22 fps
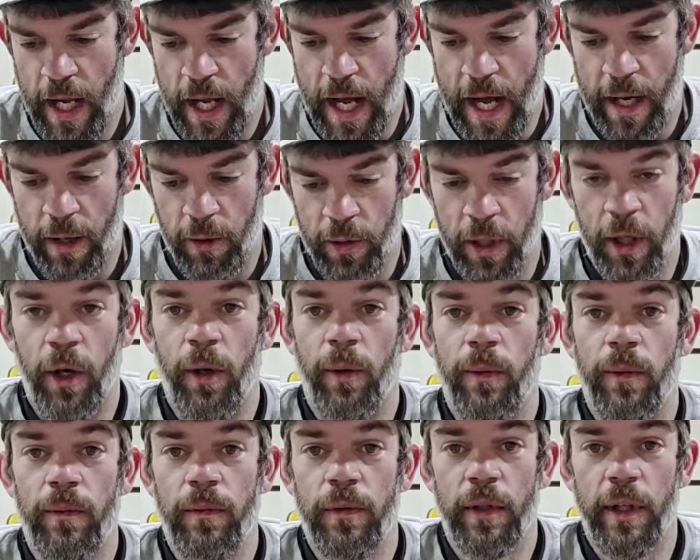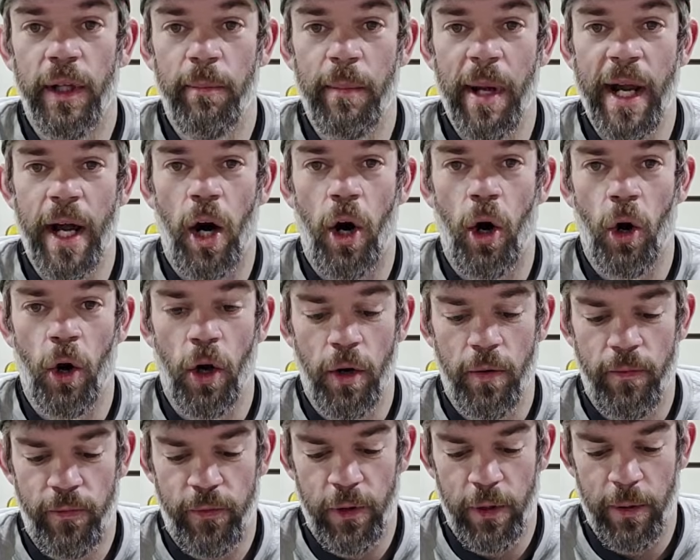I don't know. It'd be
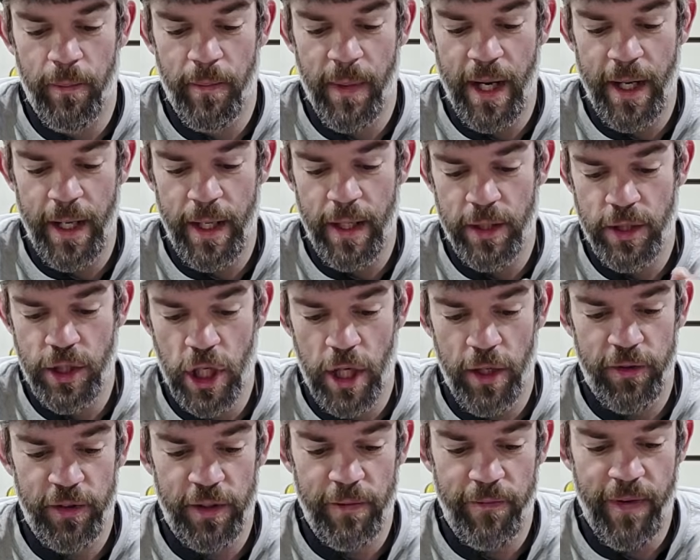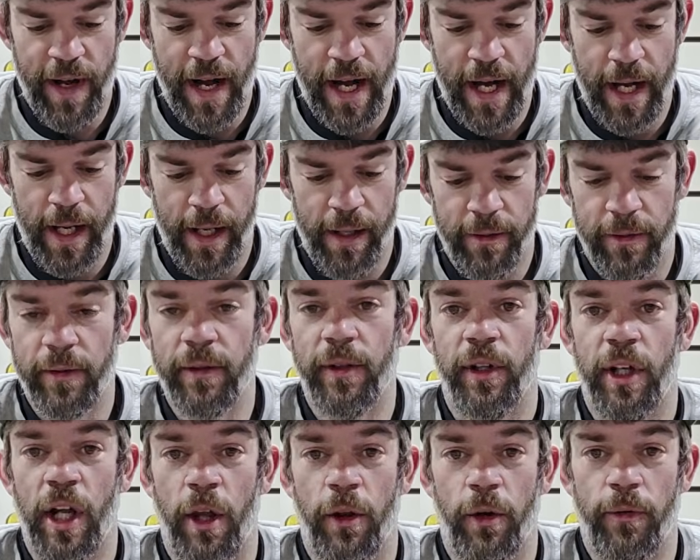hard for me to justify
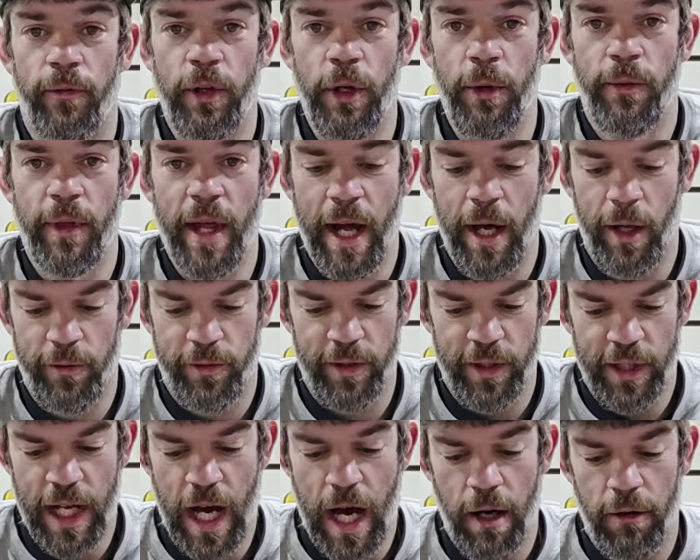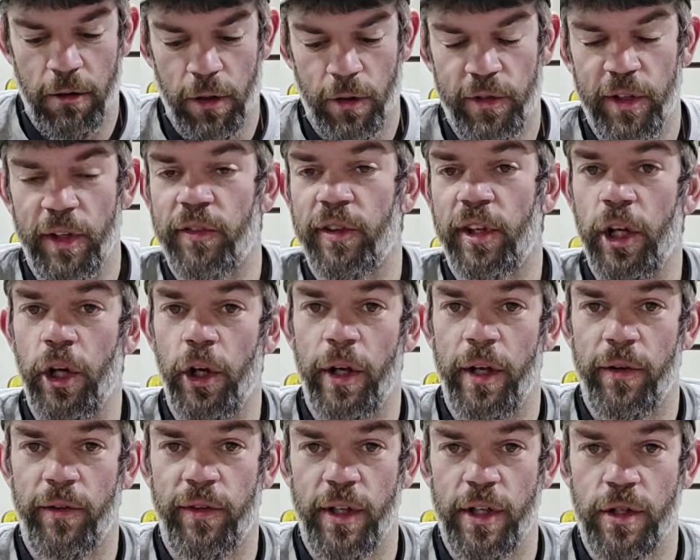another few $1,000s as
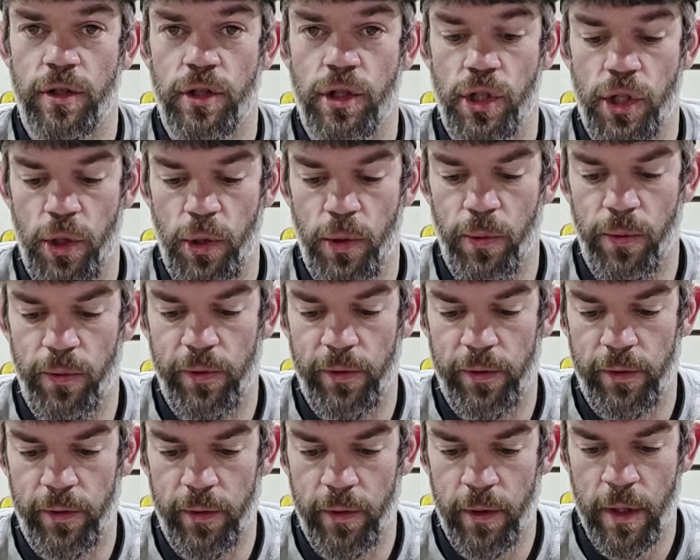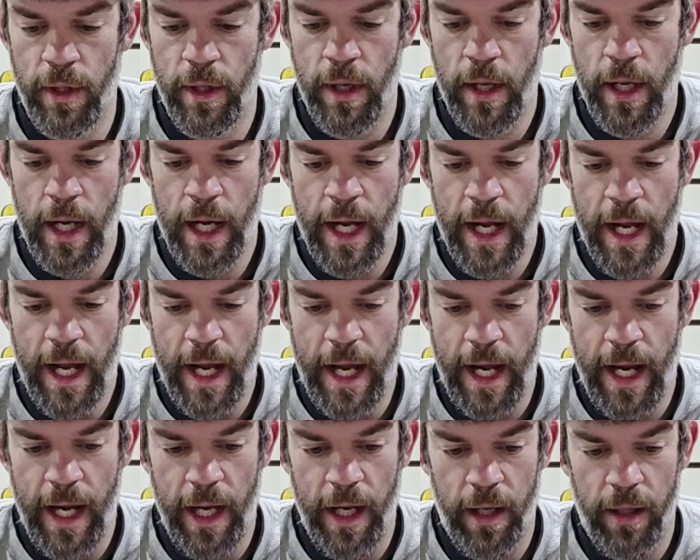good as this shoots,
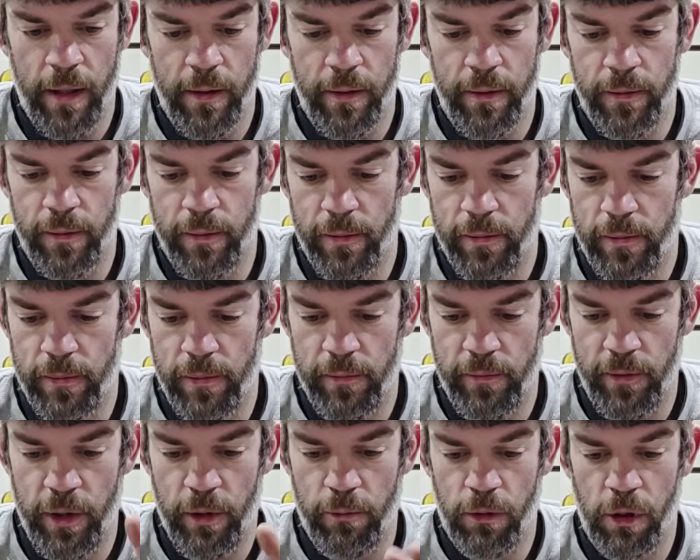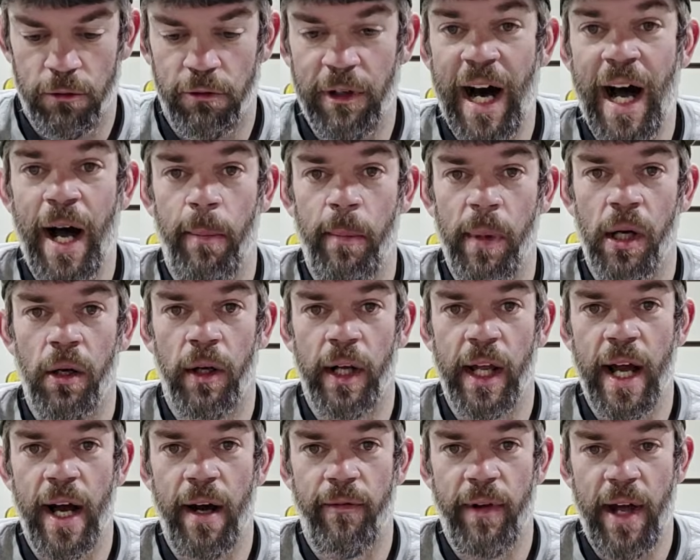and the
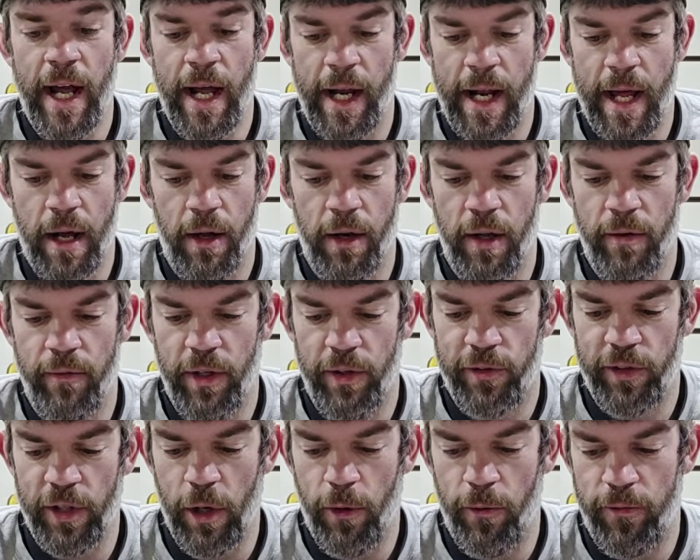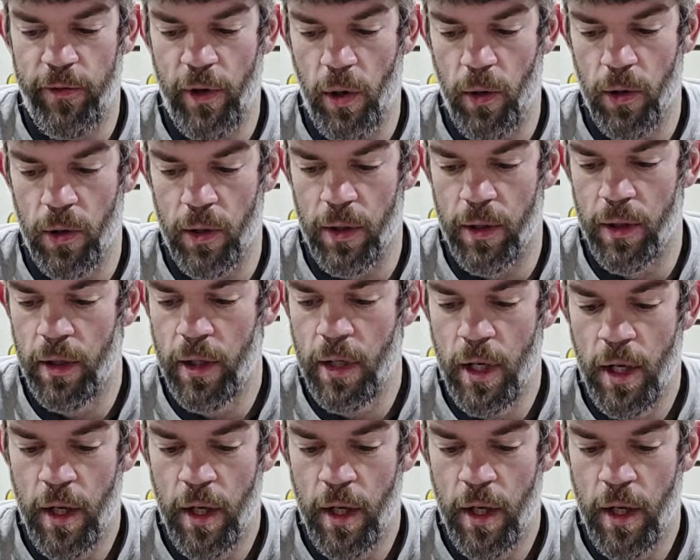reliability I've had out of it so far.